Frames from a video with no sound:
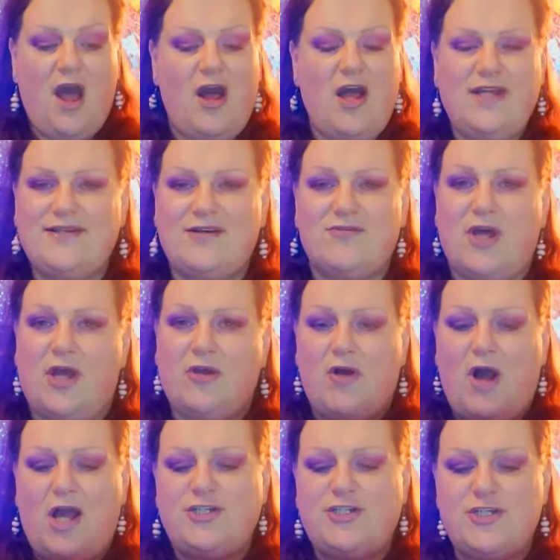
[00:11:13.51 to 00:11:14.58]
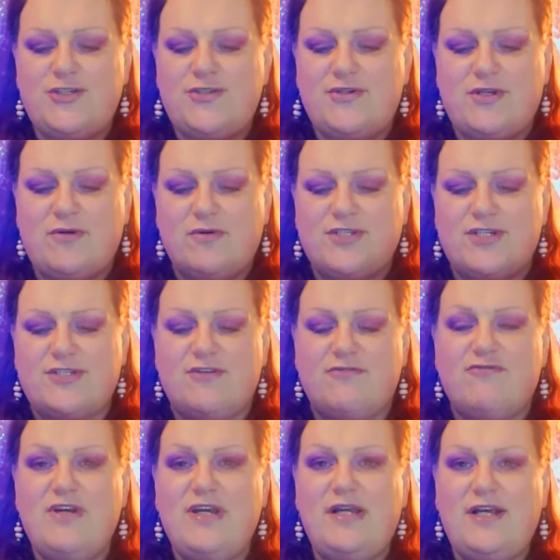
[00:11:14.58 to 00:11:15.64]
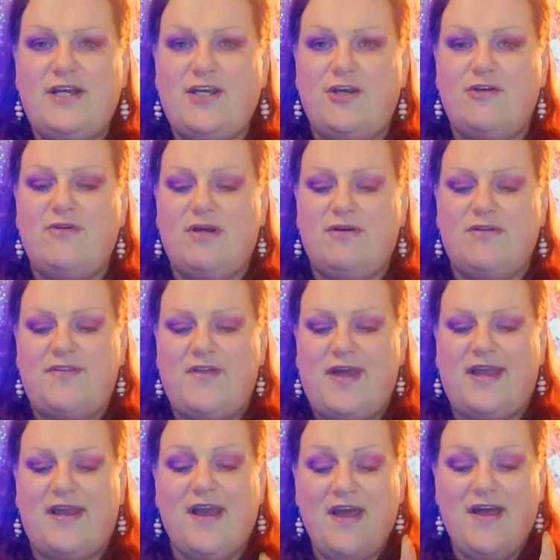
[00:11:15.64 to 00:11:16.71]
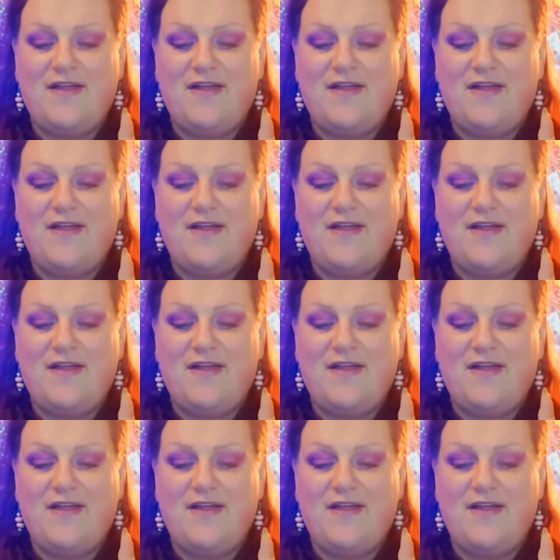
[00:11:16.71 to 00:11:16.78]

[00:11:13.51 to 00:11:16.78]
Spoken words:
I don't know, I just thought it was just a really cute little thing